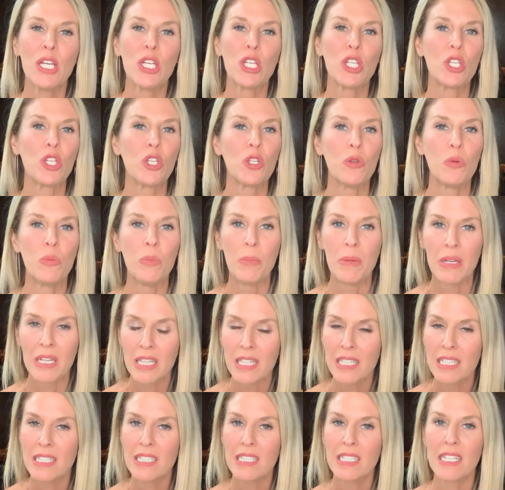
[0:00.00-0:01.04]

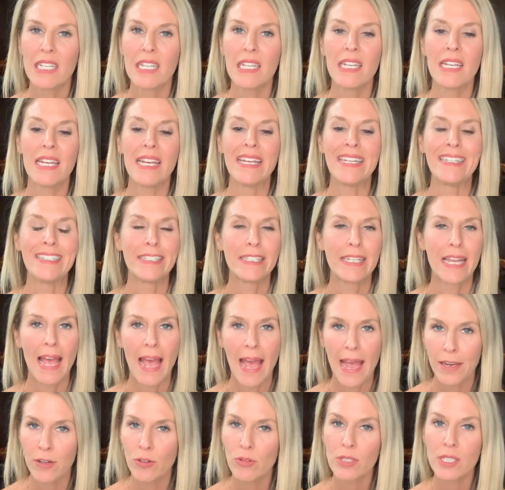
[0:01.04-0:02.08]
humility,
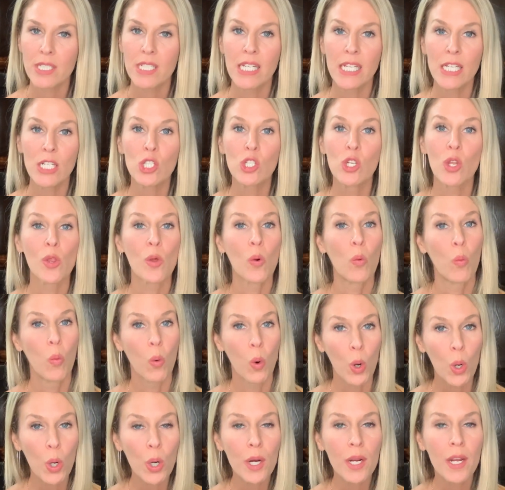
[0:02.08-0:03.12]
integrity to the
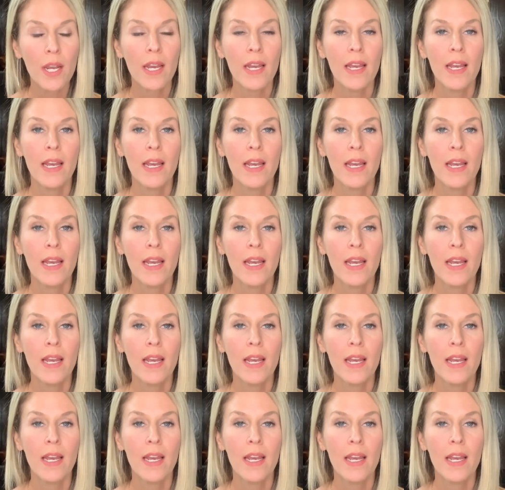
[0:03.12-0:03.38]
work